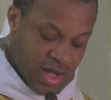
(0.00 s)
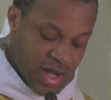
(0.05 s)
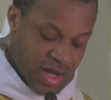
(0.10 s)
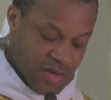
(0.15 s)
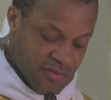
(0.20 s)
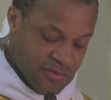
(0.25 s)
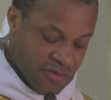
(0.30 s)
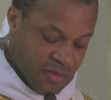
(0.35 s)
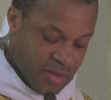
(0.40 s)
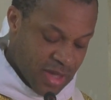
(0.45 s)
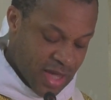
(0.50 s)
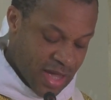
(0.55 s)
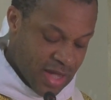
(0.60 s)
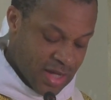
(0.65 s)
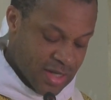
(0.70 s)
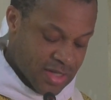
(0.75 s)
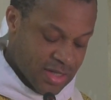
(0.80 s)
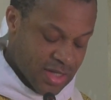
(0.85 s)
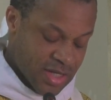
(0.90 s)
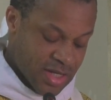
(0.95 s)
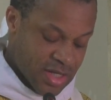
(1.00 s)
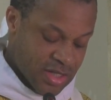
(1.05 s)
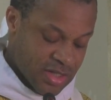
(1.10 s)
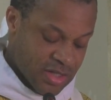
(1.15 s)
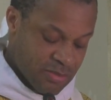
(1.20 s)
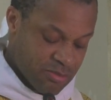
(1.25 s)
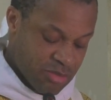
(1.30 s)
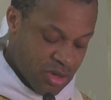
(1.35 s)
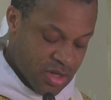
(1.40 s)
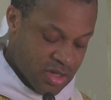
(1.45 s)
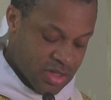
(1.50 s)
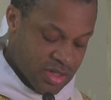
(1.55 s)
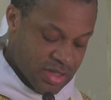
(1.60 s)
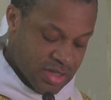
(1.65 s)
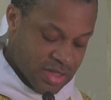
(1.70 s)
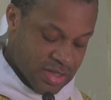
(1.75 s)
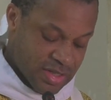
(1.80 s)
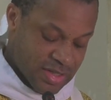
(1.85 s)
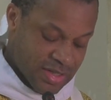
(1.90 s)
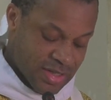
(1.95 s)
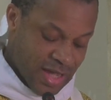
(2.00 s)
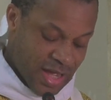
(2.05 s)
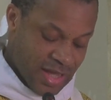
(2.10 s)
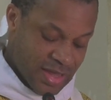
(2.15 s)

and from acting as sponsors